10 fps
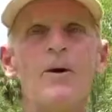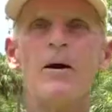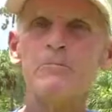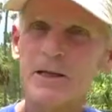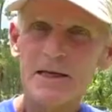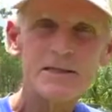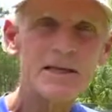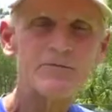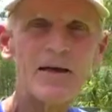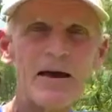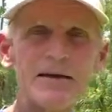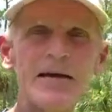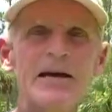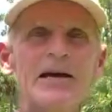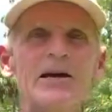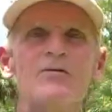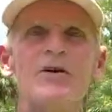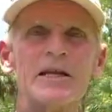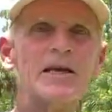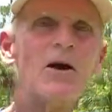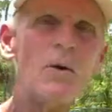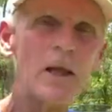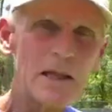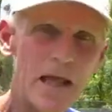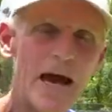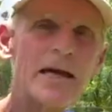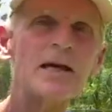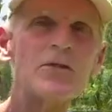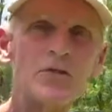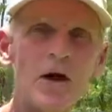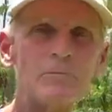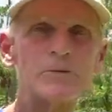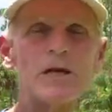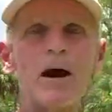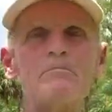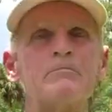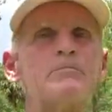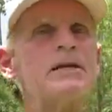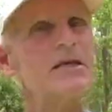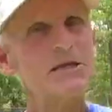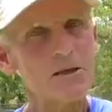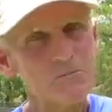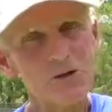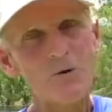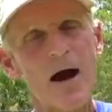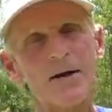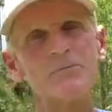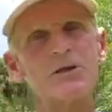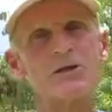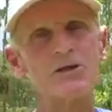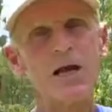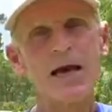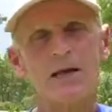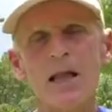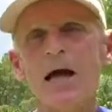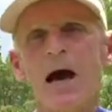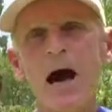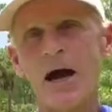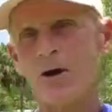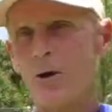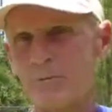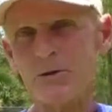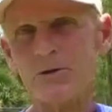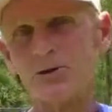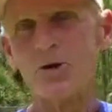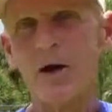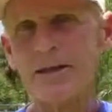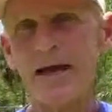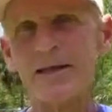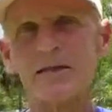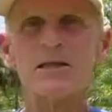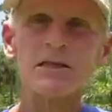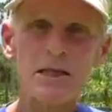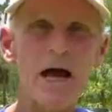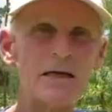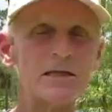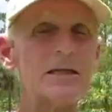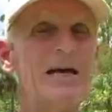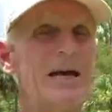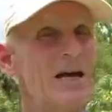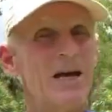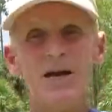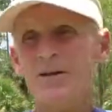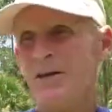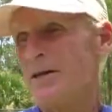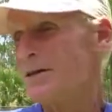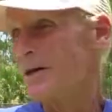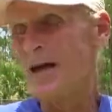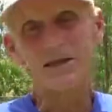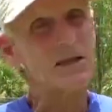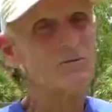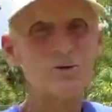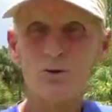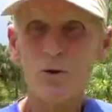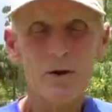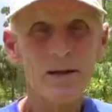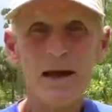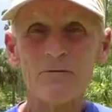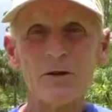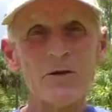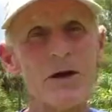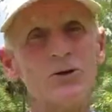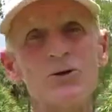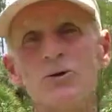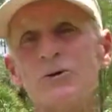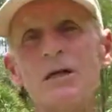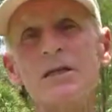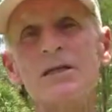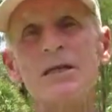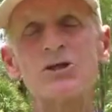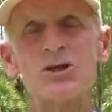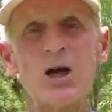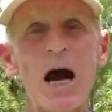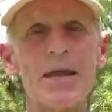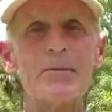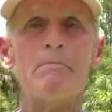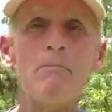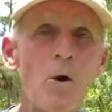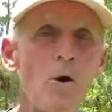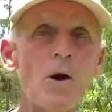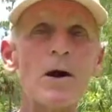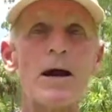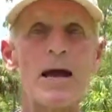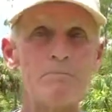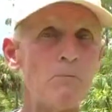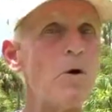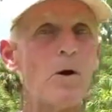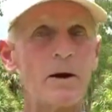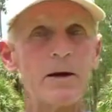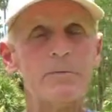Well, please give that video a like, a thumbs up. Please subscribe to the channel. I hope you enjoyed that. The slice, at the tour level, they're using this shot more and more.